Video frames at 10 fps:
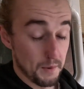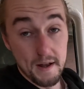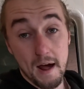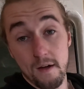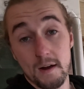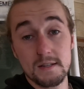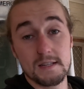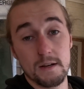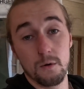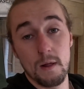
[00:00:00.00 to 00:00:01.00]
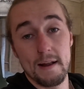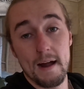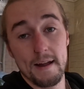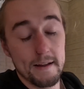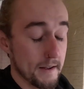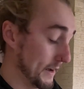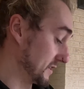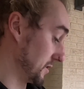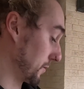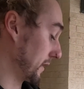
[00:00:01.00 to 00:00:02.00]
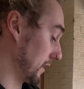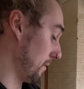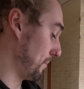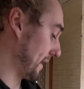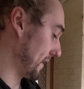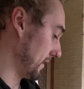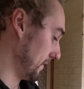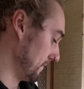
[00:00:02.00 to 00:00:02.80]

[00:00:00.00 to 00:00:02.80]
But now that I can see it all laid out here, it's looking a lot better,